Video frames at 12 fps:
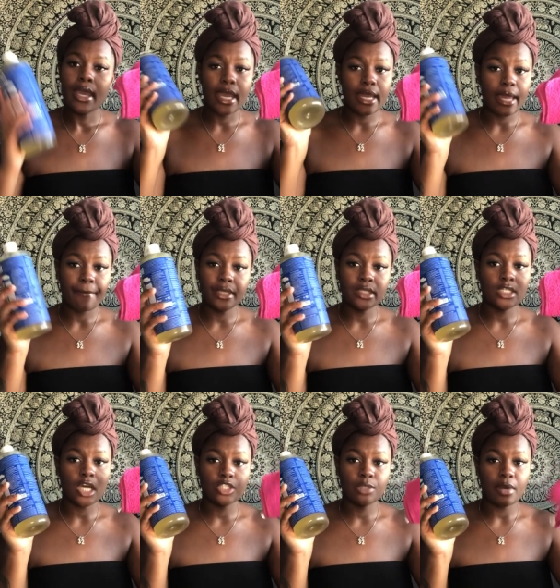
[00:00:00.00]
And I put the
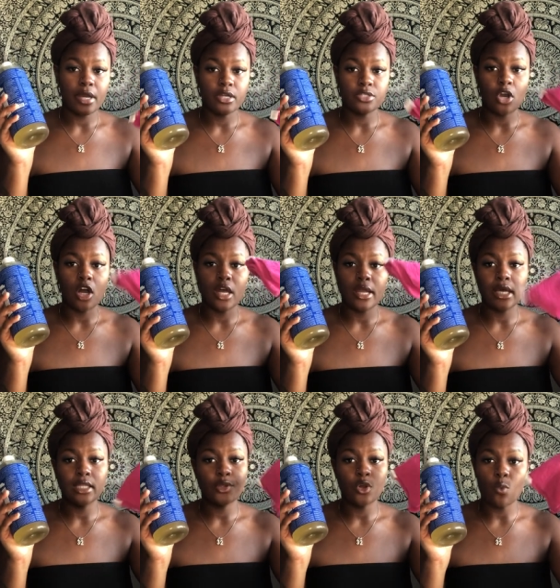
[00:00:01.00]
Dr. Bronner's on a
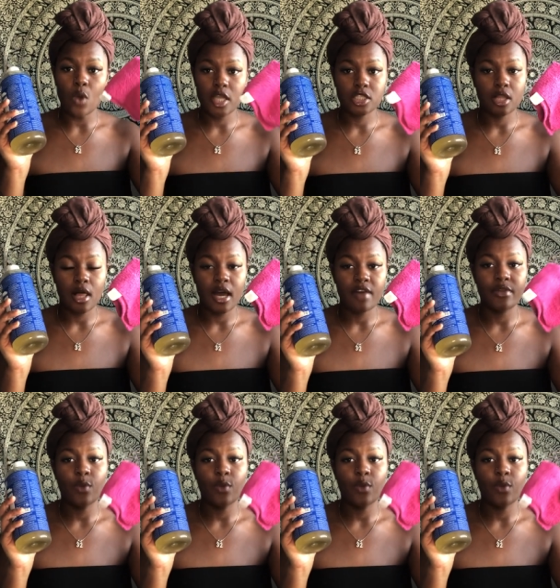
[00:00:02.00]
little washcloth.